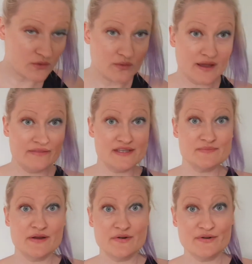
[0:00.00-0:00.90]
Oh, I have
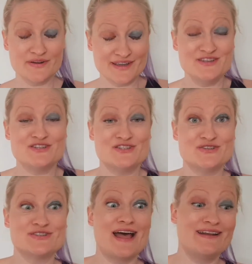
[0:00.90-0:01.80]
this mirror. I can
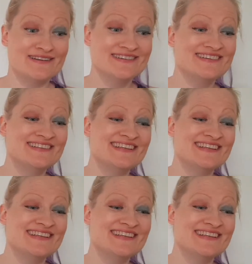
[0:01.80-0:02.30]
just use that.